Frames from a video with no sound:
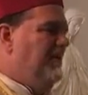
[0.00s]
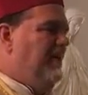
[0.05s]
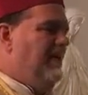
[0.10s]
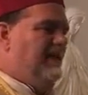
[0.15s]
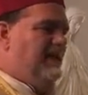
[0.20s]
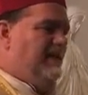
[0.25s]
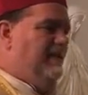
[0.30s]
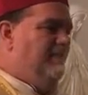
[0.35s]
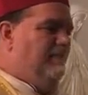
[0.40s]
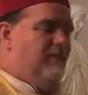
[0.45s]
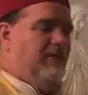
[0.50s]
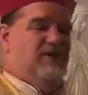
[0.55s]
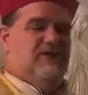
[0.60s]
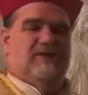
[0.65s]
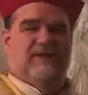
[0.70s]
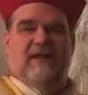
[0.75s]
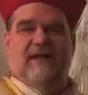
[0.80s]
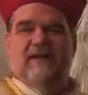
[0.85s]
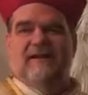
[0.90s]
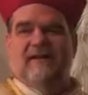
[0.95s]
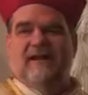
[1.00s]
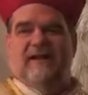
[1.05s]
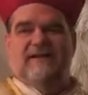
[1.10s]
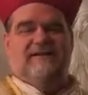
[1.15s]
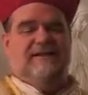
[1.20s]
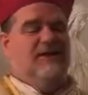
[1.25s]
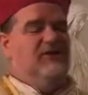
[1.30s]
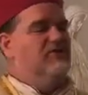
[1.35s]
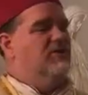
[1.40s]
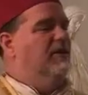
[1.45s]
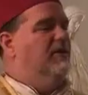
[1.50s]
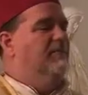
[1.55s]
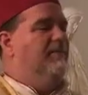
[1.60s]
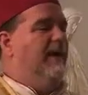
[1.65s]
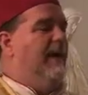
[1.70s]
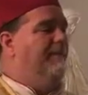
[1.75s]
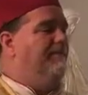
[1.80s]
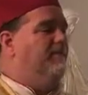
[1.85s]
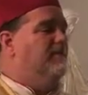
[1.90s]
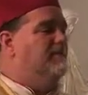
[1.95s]
He didn't preach that like St. John the
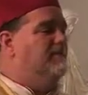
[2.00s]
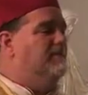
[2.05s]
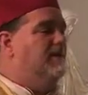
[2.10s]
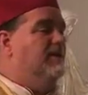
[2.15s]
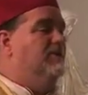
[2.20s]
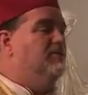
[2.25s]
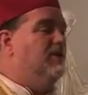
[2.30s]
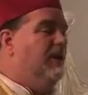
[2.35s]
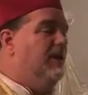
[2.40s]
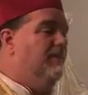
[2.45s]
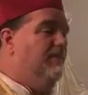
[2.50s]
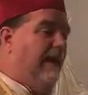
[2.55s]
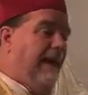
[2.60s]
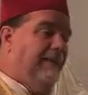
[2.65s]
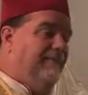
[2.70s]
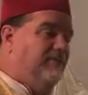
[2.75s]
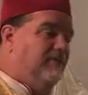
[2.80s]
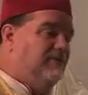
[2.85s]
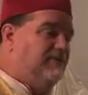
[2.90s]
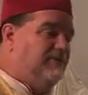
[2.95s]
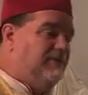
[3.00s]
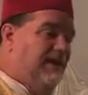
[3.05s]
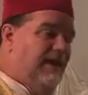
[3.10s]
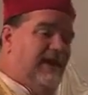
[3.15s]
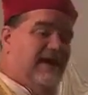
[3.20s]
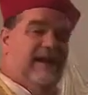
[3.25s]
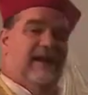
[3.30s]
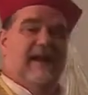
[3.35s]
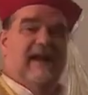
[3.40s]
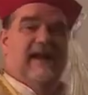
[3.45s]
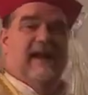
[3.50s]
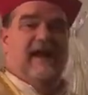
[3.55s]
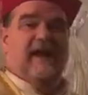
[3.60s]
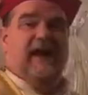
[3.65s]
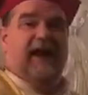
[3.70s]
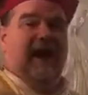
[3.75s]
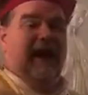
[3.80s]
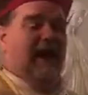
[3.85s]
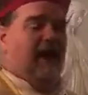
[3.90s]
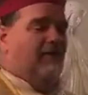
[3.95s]
Baptist. St. John the Baptist said,
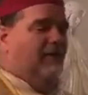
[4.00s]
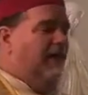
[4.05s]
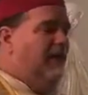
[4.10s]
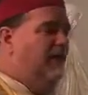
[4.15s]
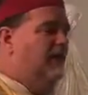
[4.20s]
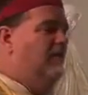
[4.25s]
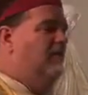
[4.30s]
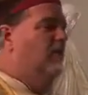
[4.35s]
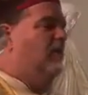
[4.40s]
Herod,